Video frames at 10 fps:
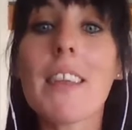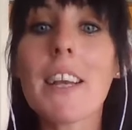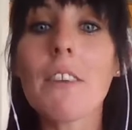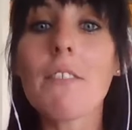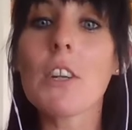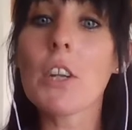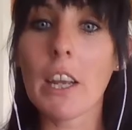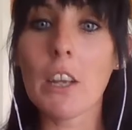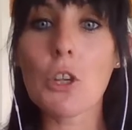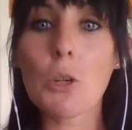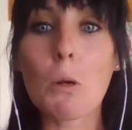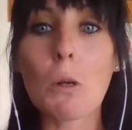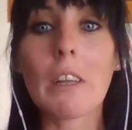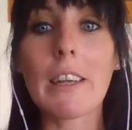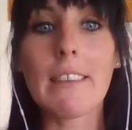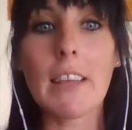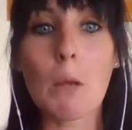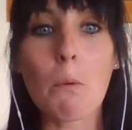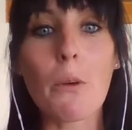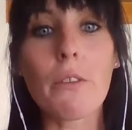think of the tangible
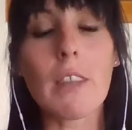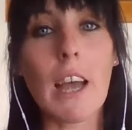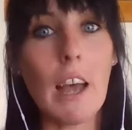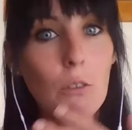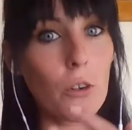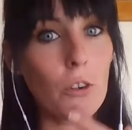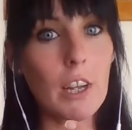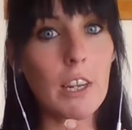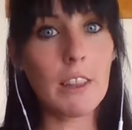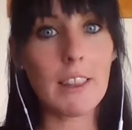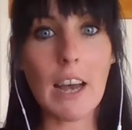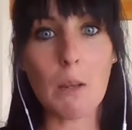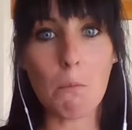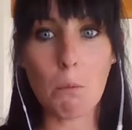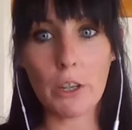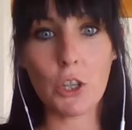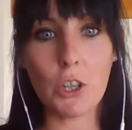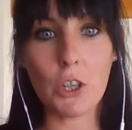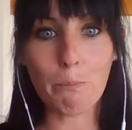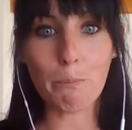examples that have created that
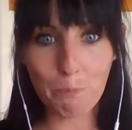impression.